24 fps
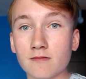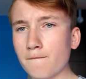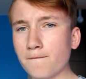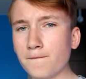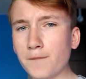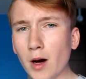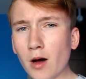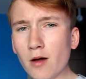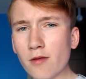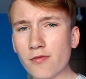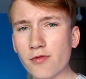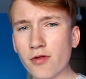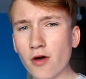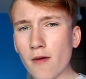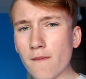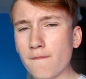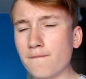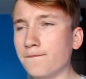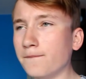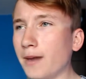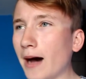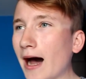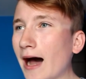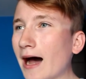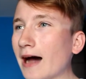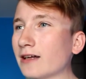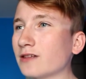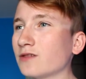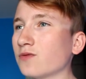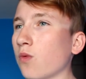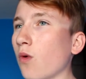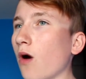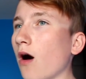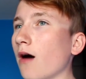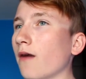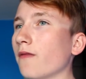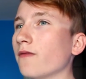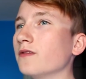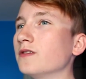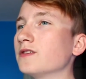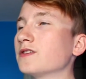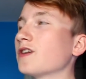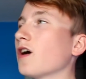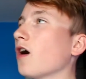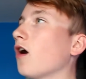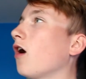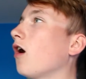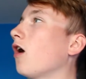But the bad
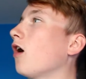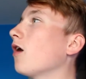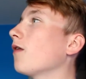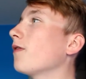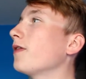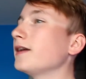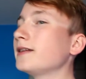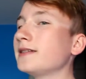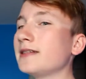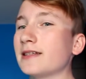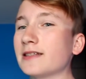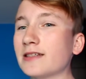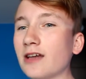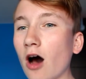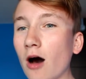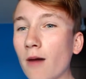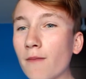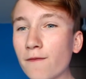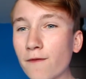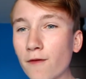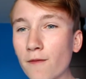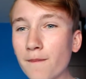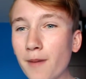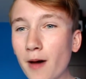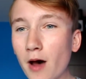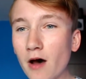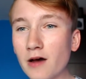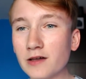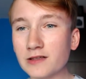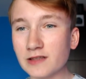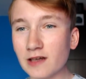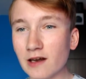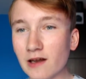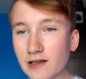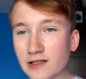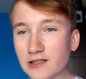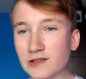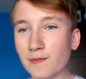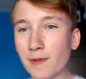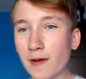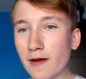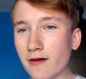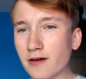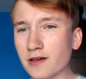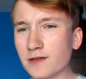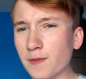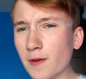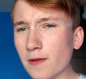ones are, this has come from personal
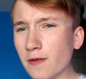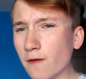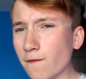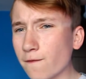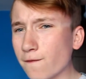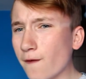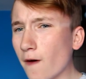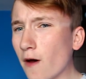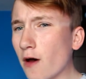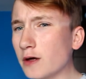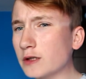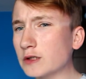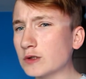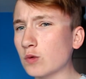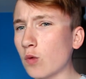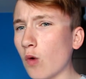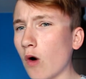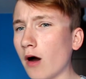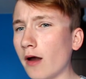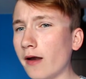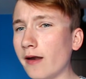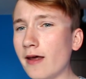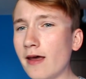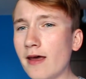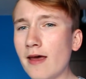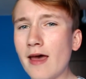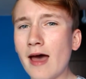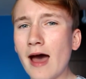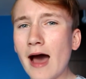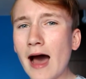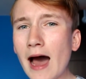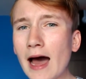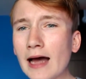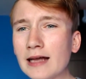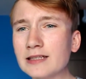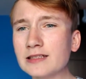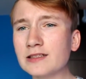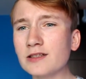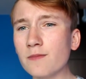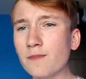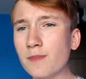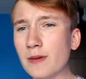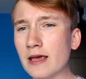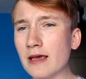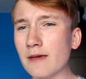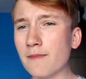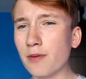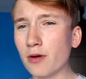experience, but the first one has to
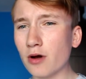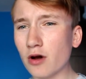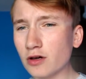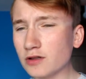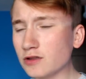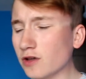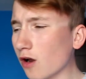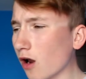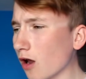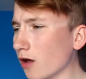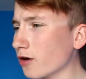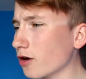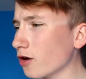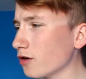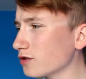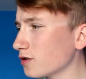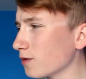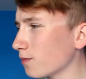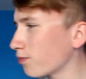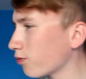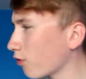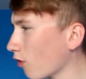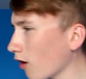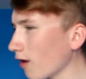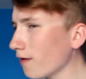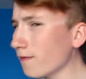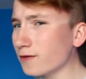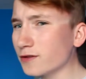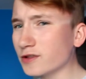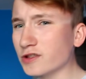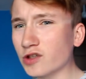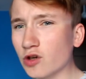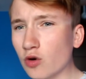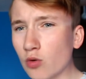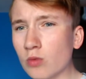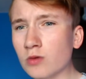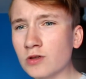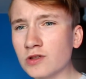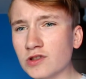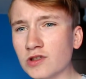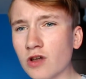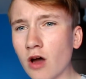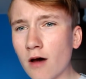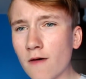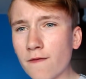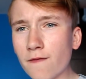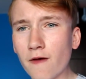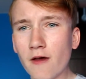be, because I like go to private school and
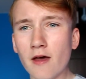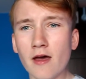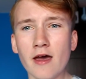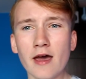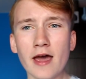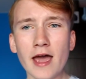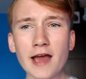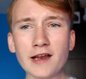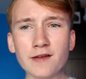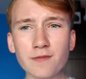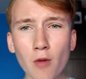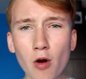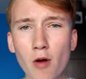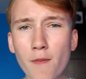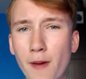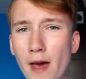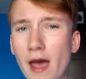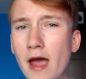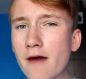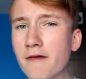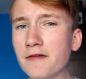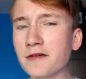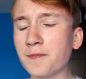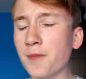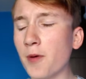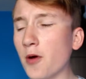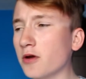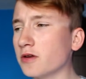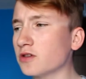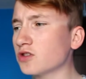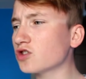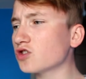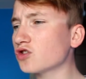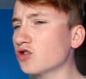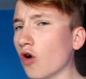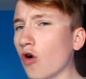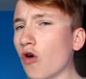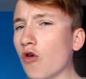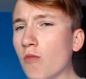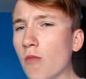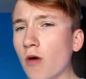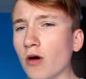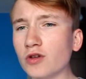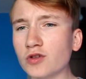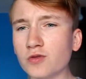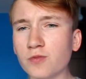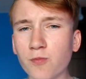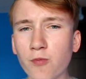stuff, it's my parents putting so
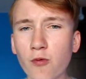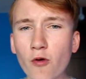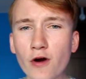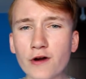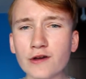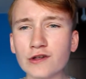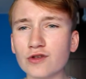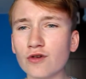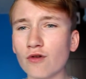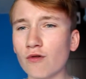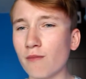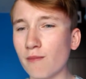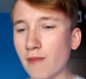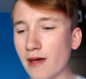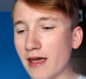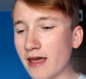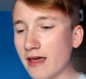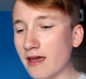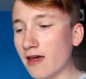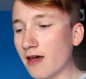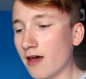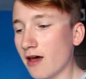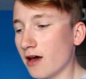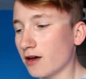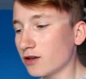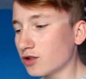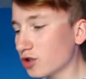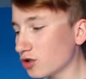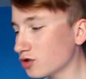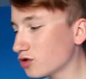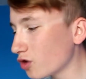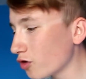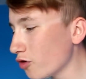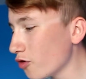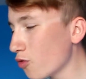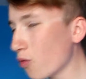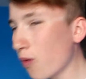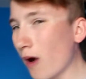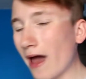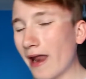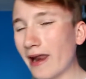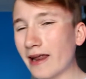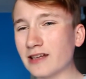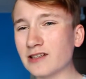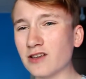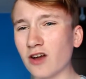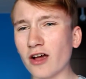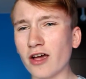much pressure on me to do well.
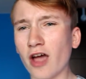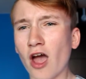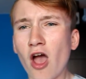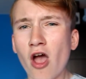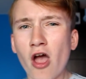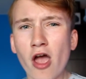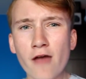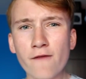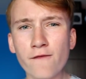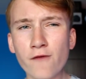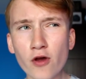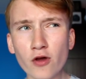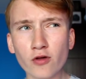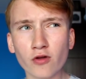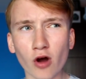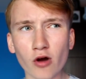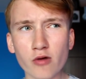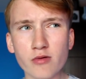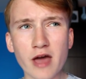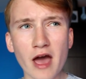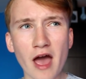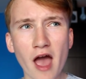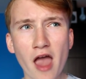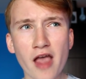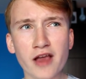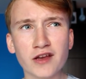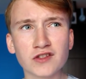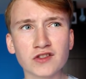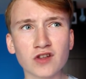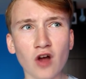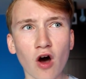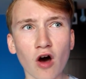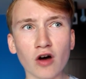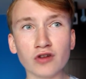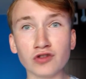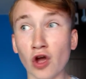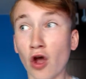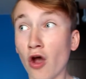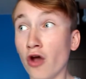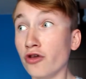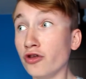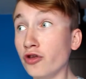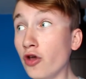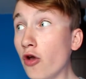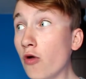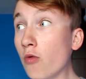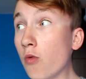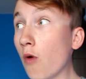It's like, if you don't get A stars,
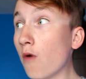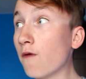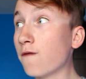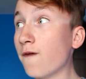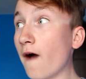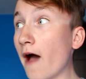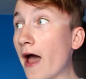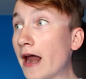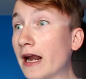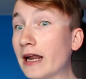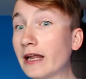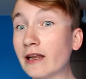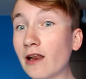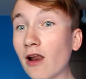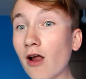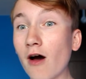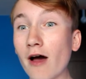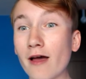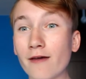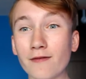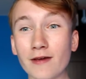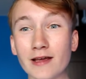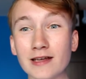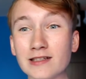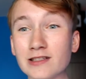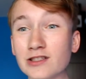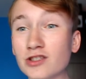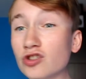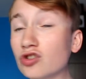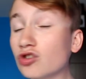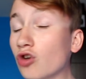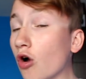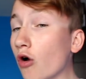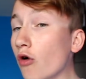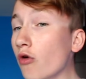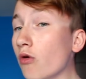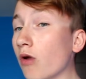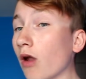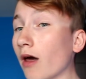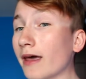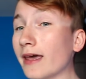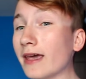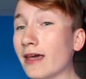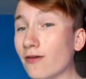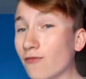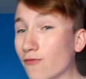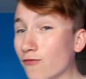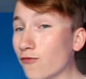you will fail in life. It's so
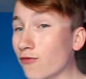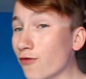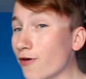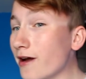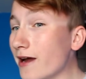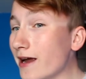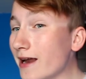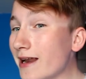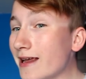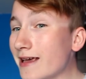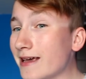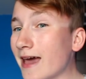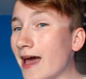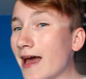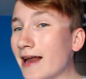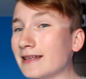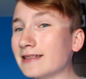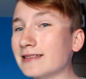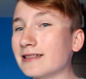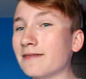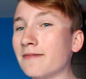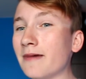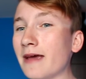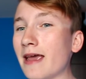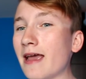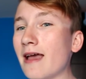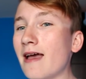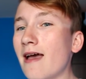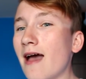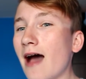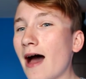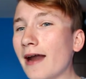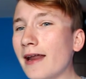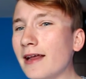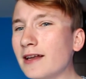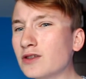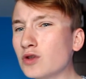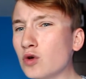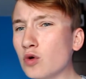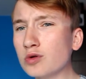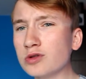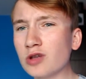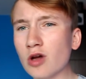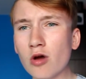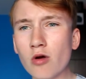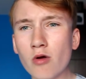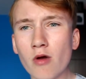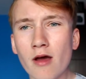like, it really gets to me. And it's
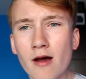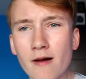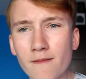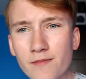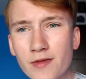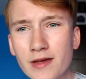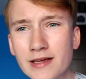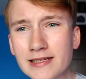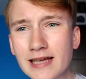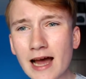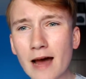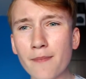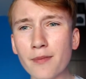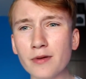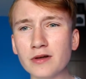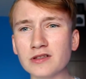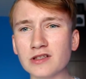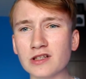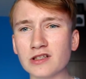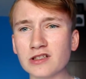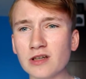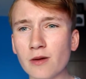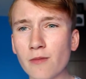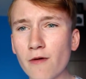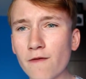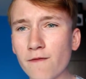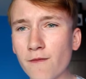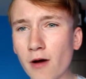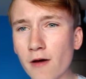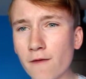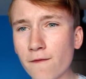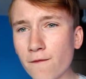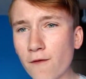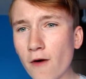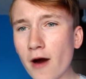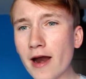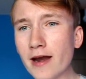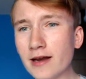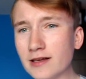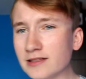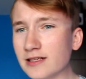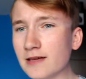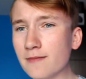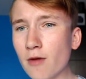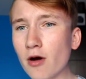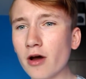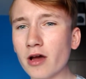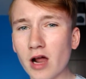also, this happens to some of my friends
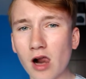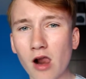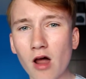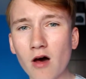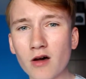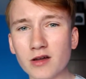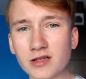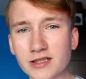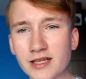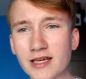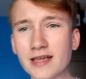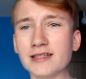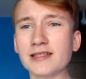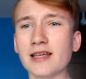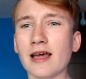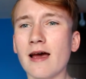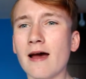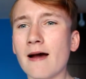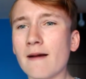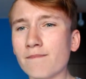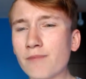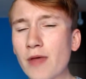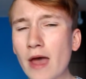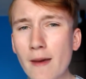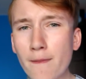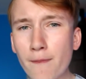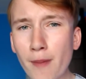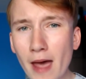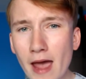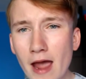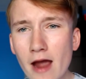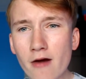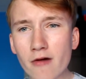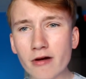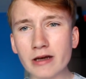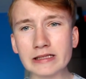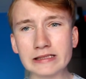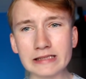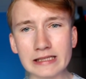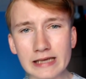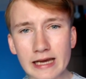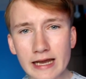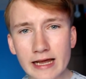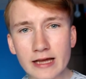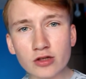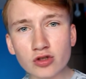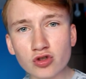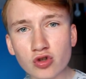in my classes. Their parents
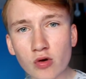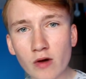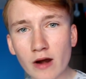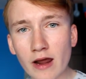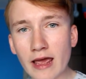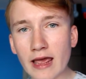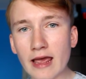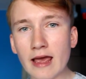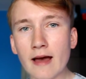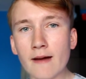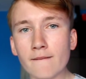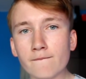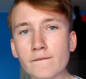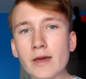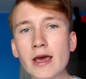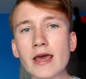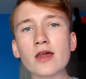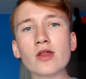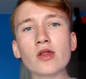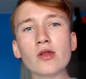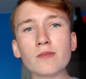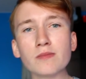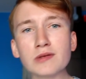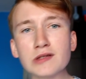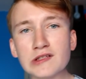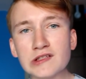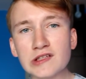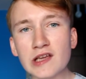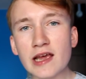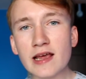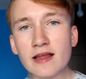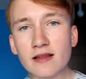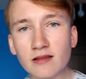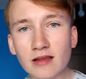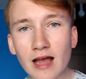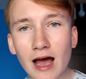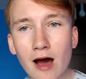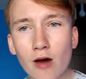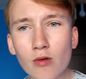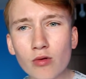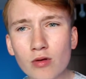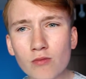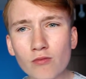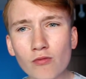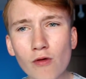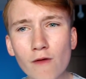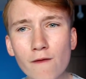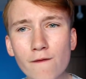literally make them sit down
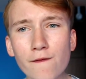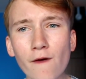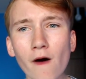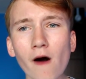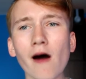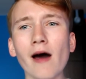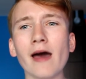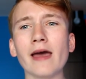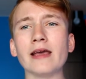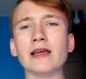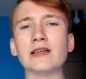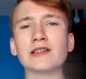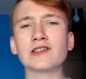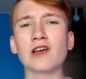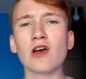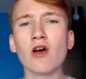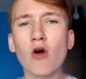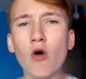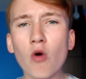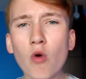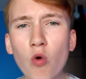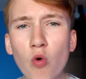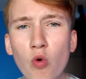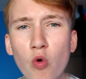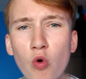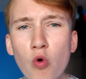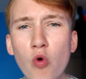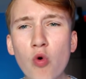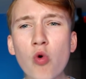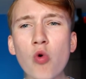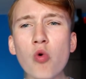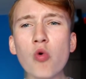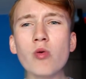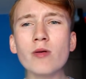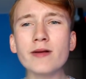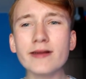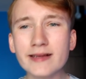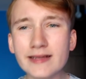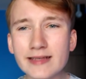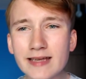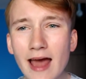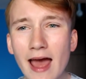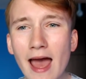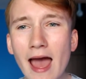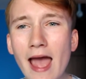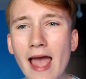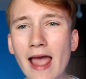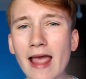and revise all
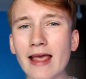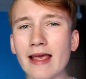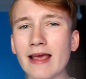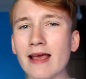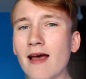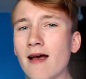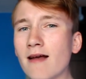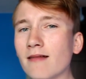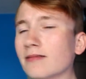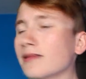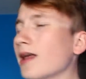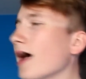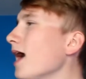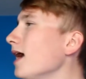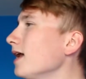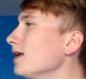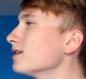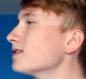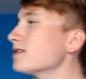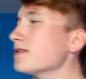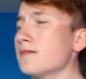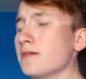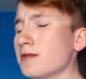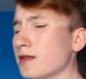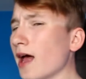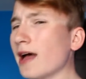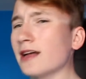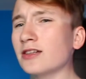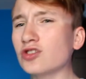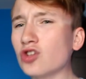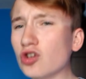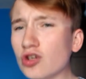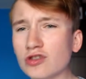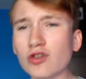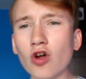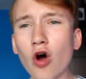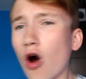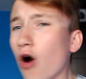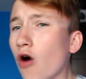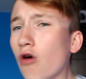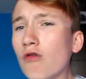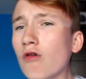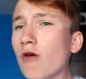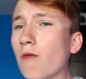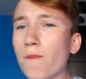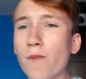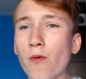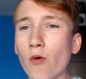day. That's just
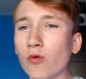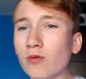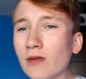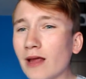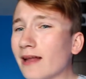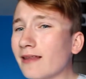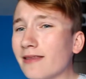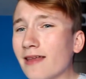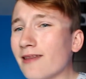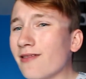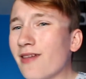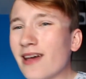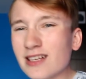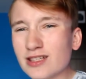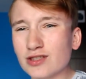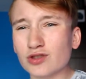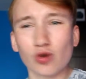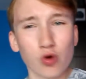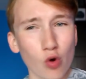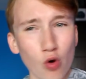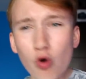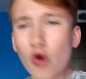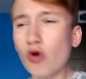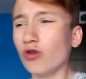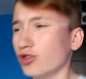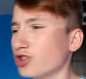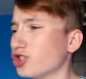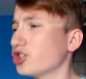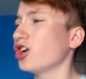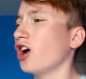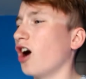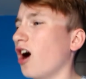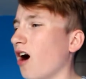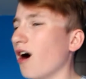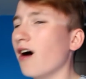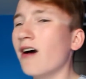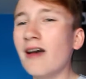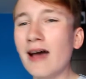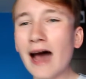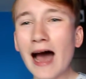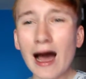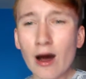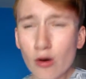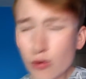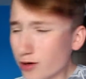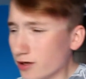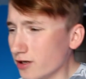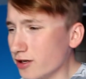horrible. That's torture.
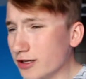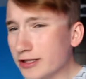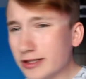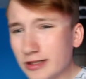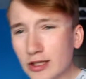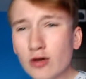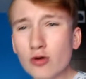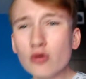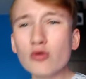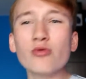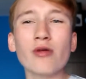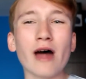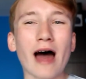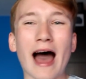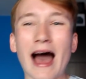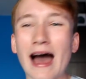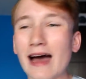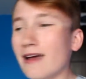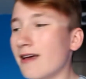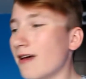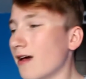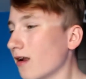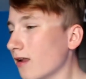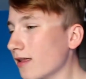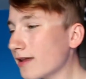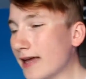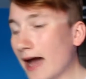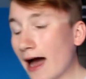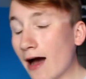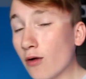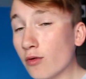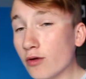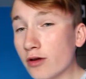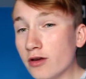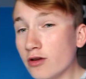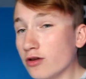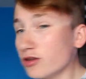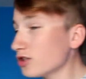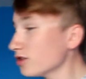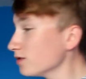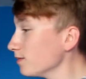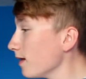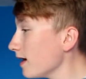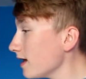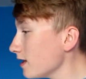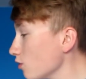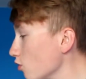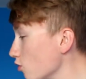How can you do that? Like, how can you just
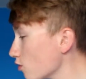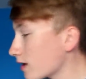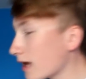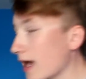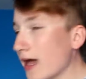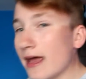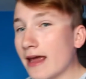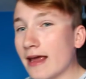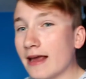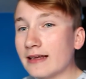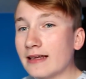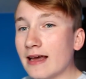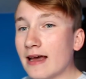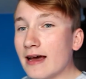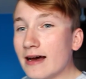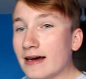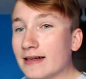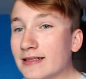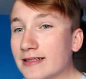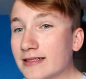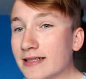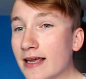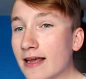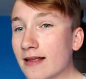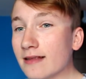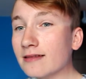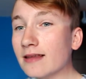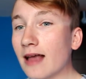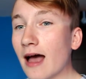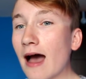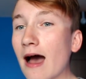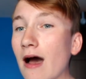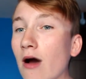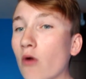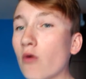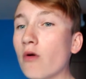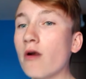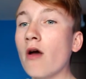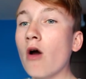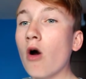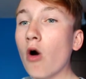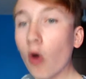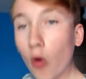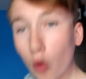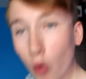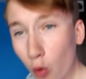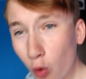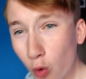make your kid sit down
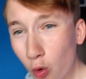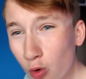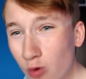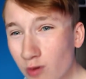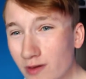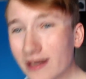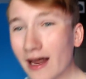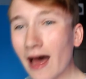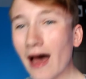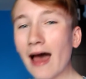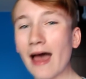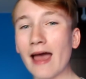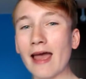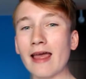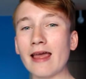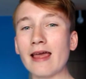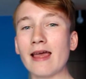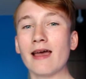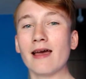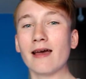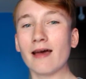all day,